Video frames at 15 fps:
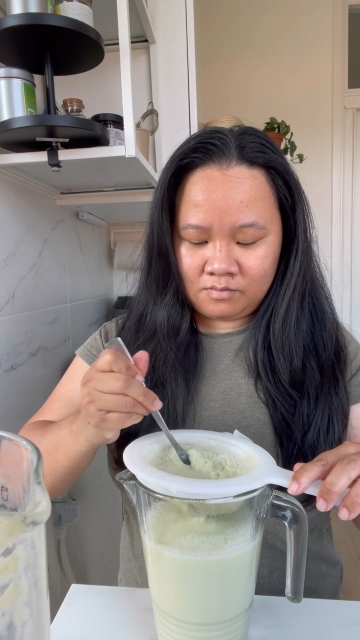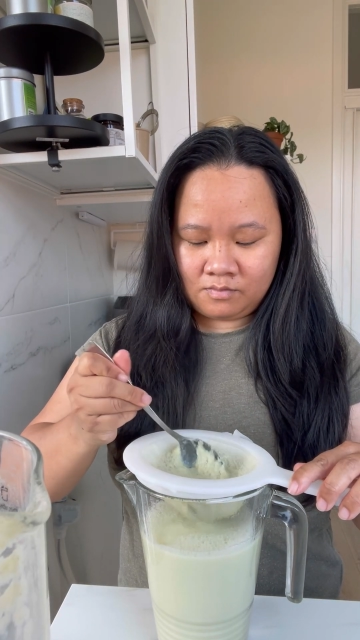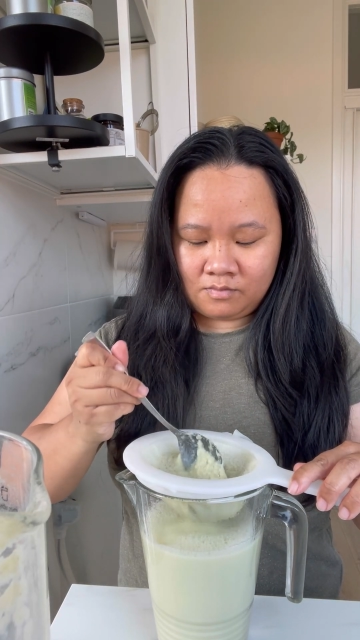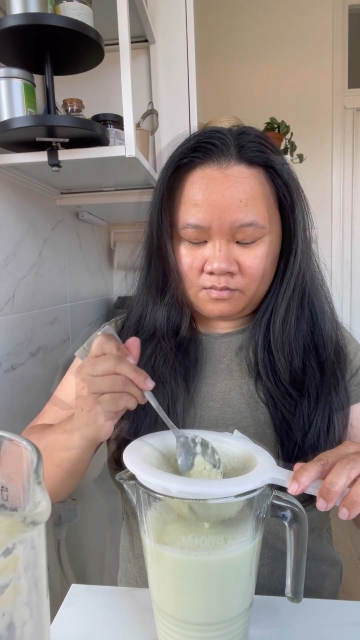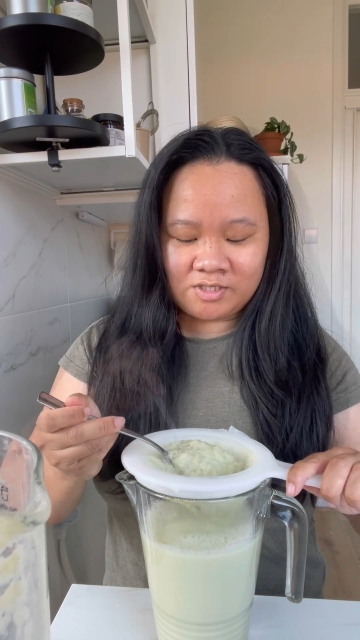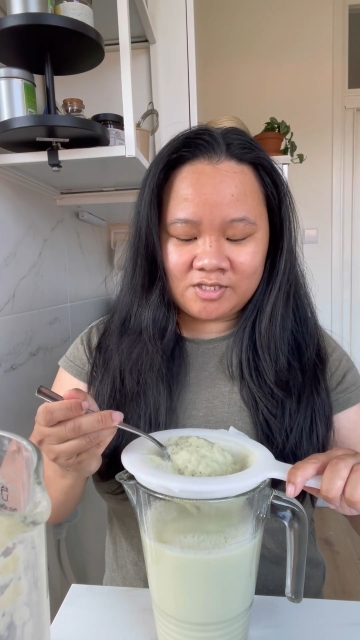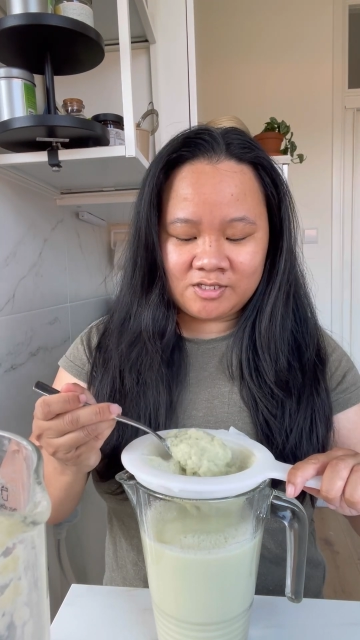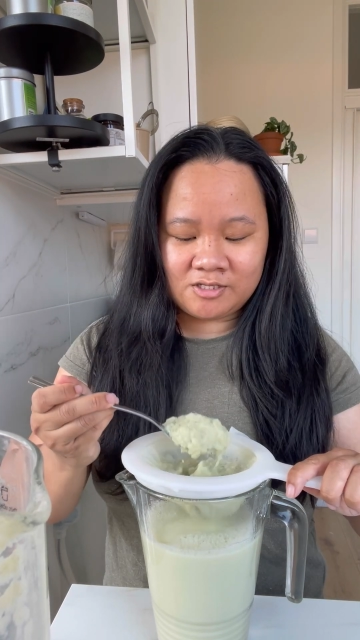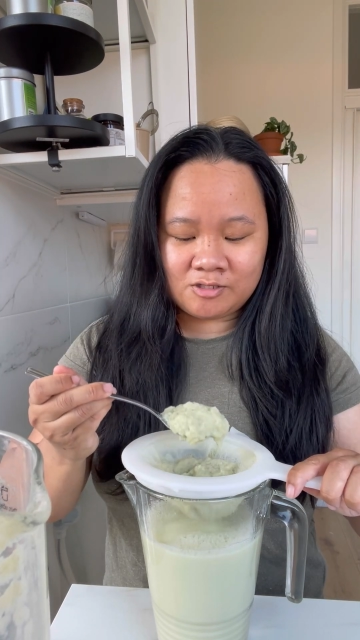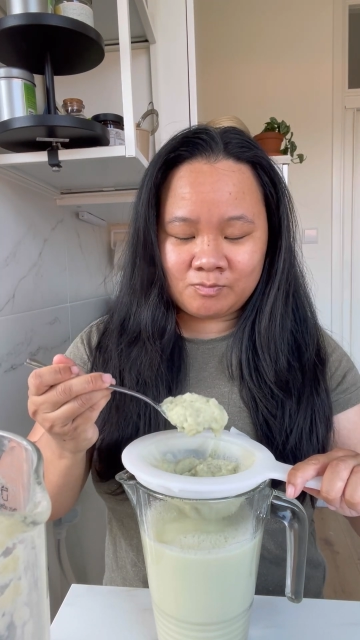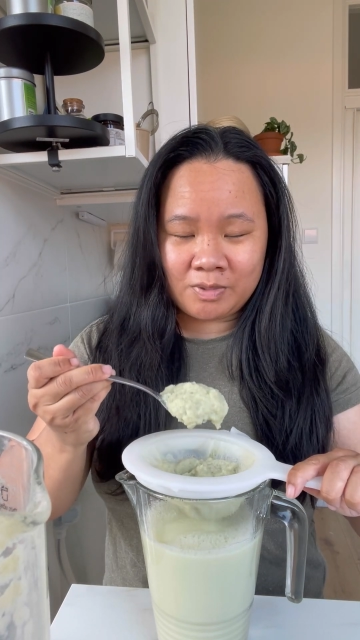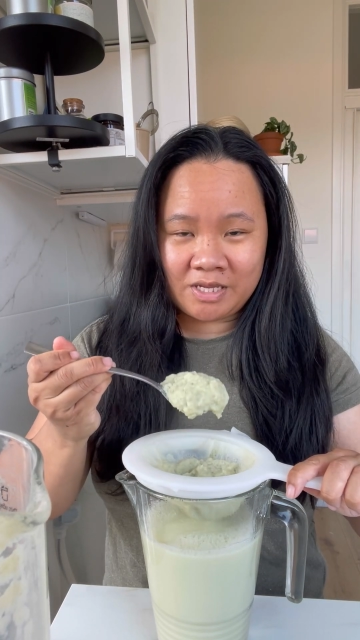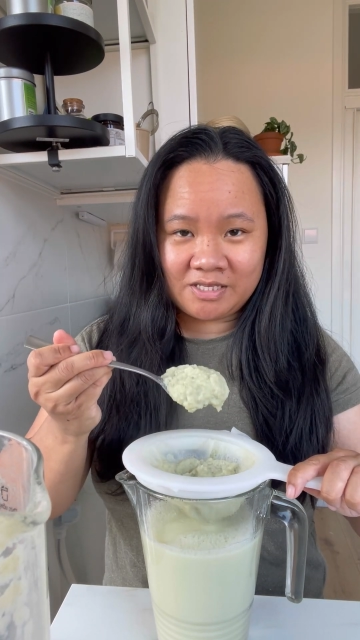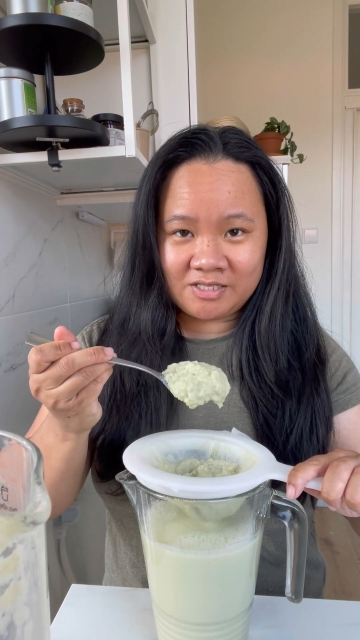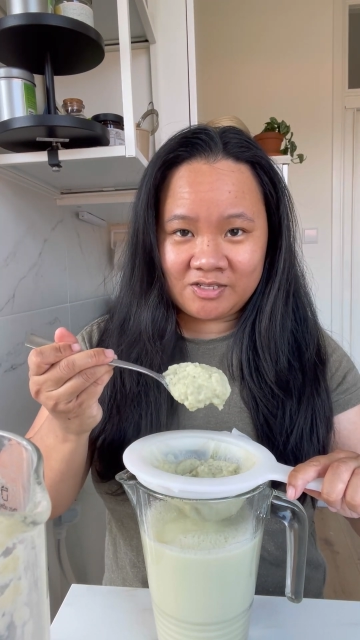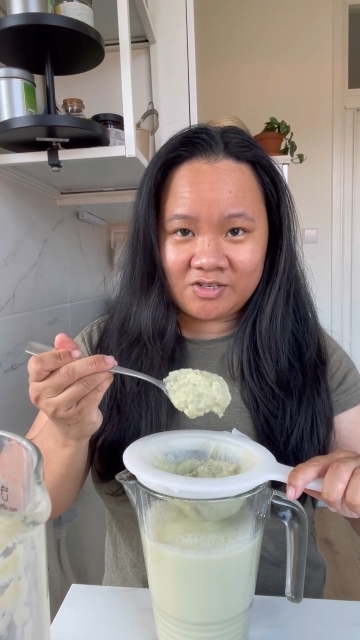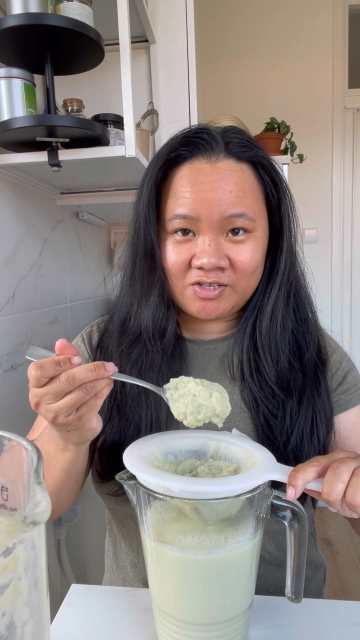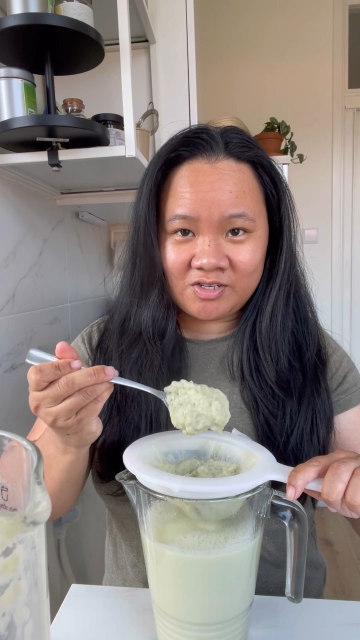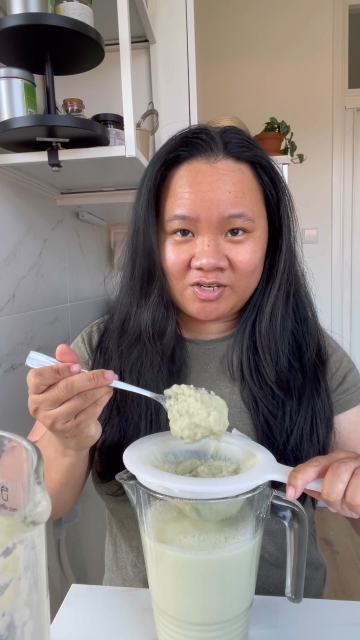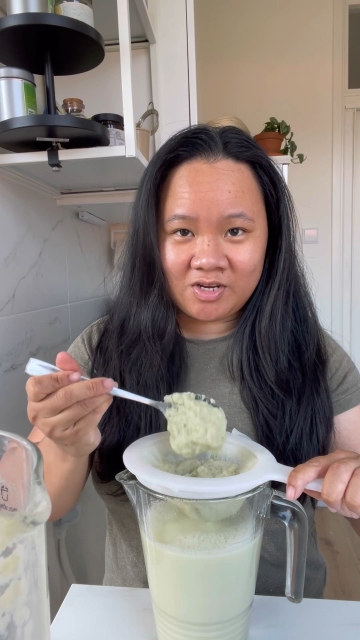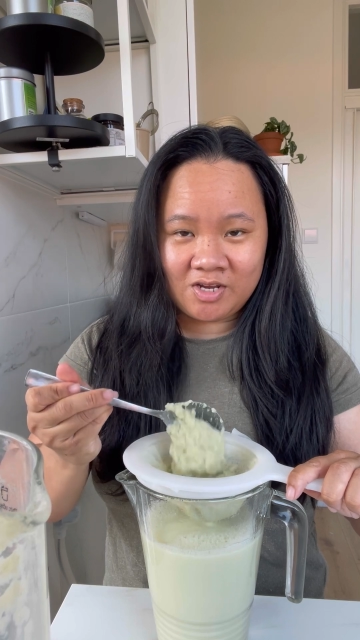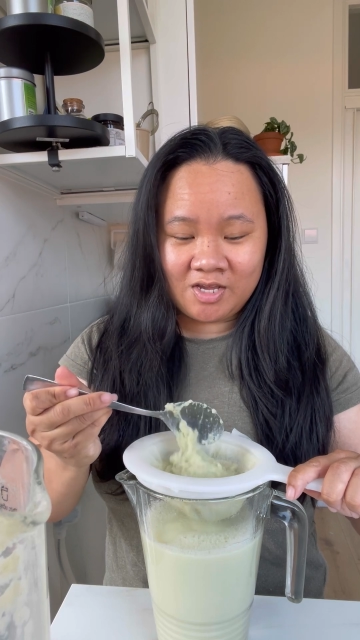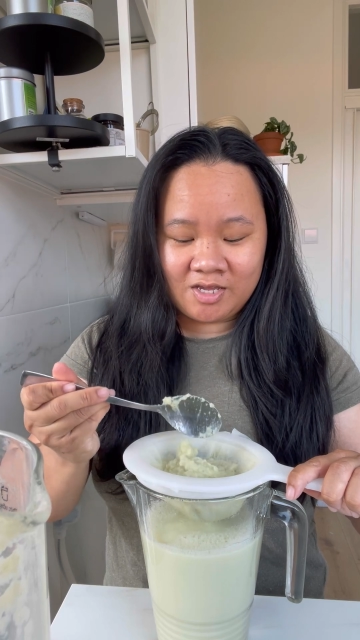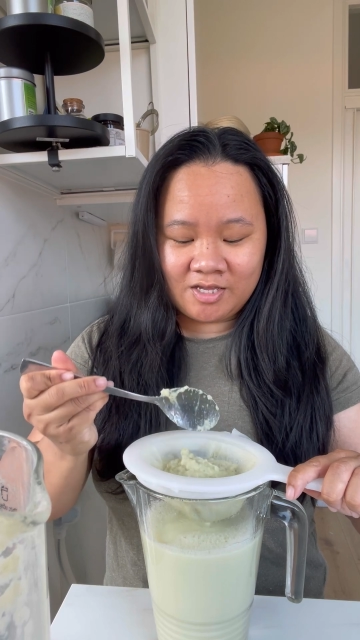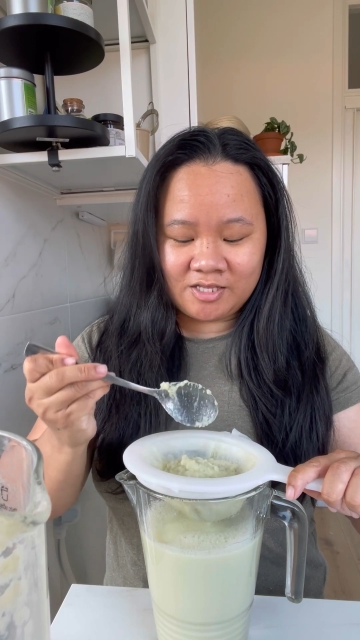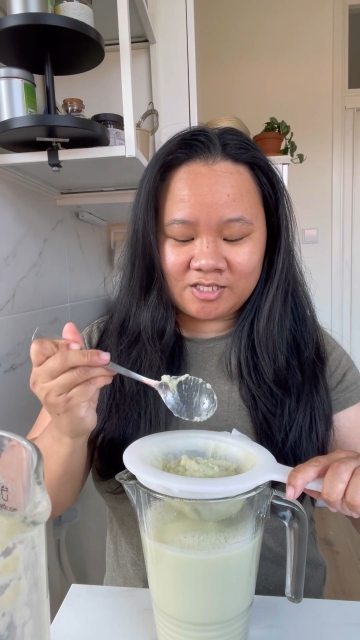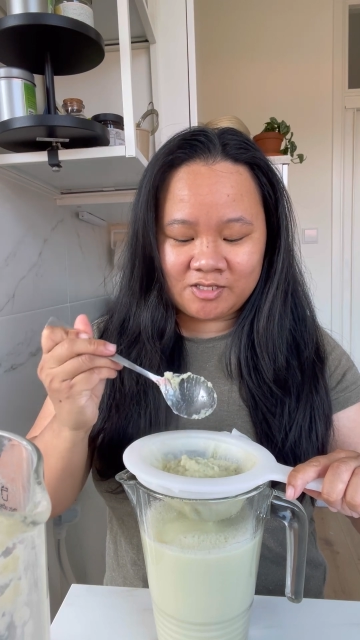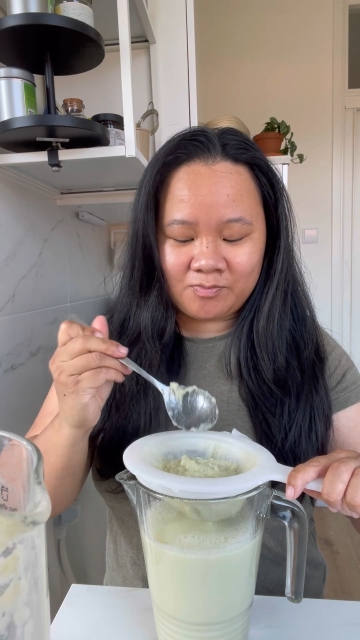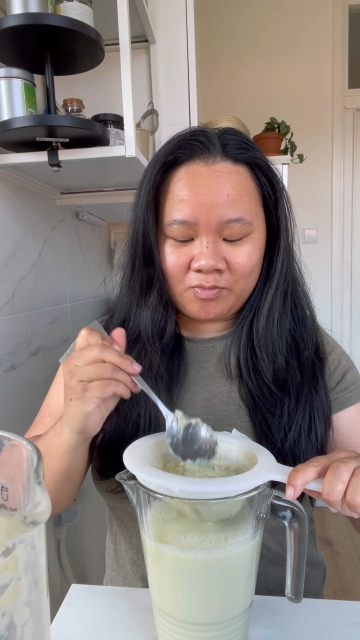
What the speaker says: You see this paste here? It's